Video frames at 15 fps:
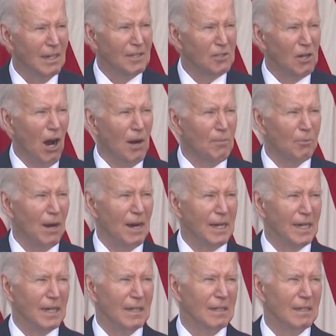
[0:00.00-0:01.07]
It's
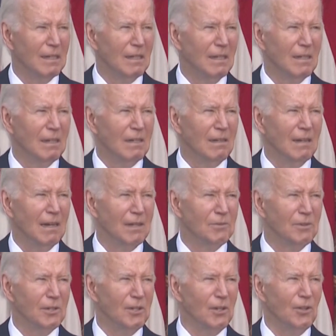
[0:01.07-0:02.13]
heartbreaking. As
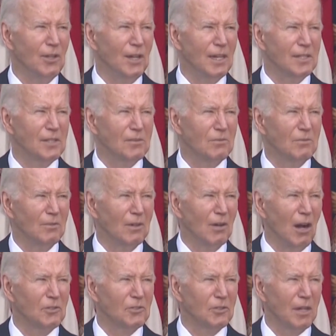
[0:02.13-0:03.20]
we do this,
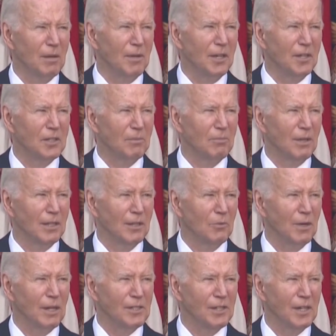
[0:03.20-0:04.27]
we're also committed to bring the
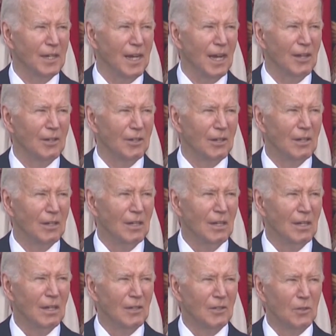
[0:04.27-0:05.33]
region together,
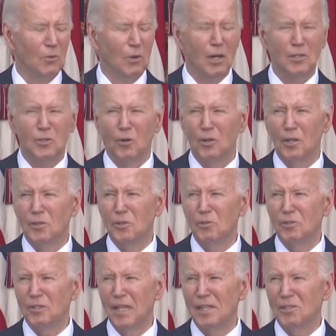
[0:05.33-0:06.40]
to work toward a
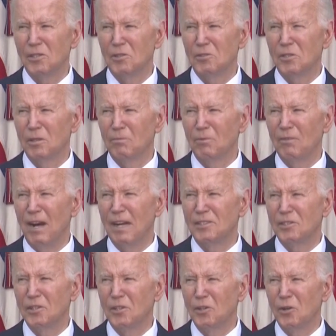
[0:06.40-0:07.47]
two-state solution that
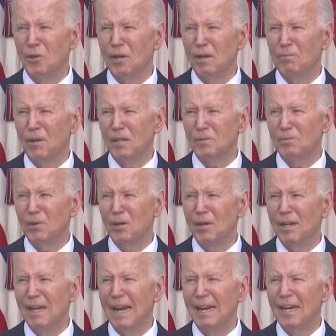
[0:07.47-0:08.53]
provides security,
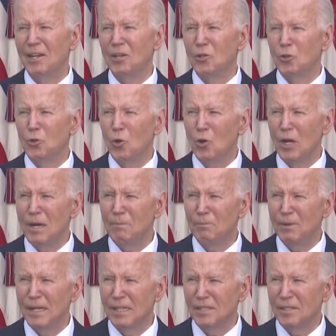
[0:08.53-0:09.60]
prosperity, and enduring
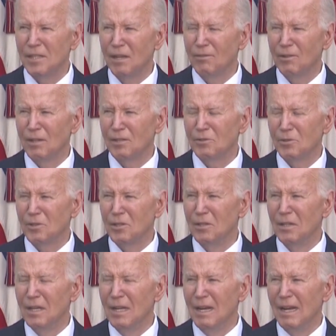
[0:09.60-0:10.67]
peace for
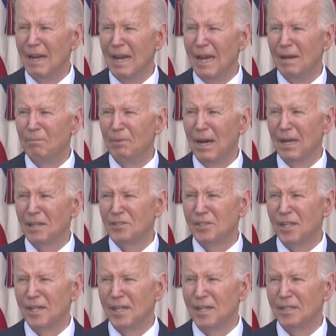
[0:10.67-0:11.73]
Israel and
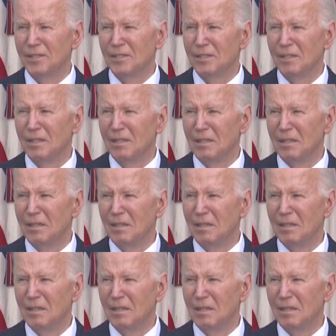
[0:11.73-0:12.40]
Palestinians.